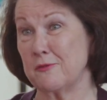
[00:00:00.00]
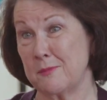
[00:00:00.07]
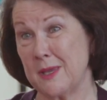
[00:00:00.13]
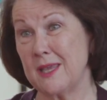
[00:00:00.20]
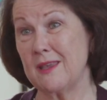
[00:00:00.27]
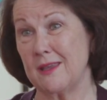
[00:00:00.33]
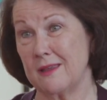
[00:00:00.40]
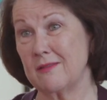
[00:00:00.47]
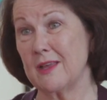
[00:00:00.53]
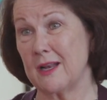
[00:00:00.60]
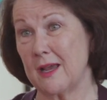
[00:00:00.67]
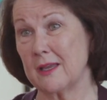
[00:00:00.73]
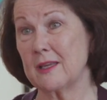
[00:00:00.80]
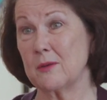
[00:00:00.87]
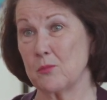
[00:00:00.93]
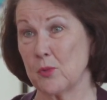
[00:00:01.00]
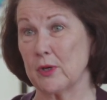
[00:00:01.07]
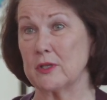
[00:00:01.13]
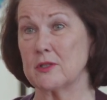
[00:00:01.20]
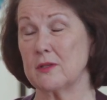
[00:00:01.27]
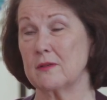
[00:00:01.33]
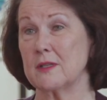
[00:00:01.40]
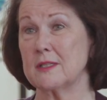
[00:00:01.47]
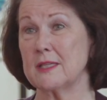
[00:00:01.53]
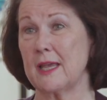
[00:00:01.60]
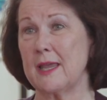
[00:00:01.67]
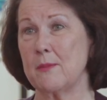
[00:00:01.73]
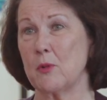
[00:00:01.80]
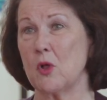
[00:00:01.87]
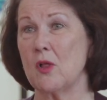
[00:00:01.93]
me that I can bring to the
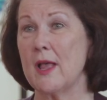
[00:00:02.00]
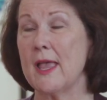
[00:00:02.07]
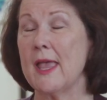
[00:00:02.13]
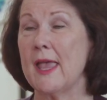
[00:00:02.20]
table.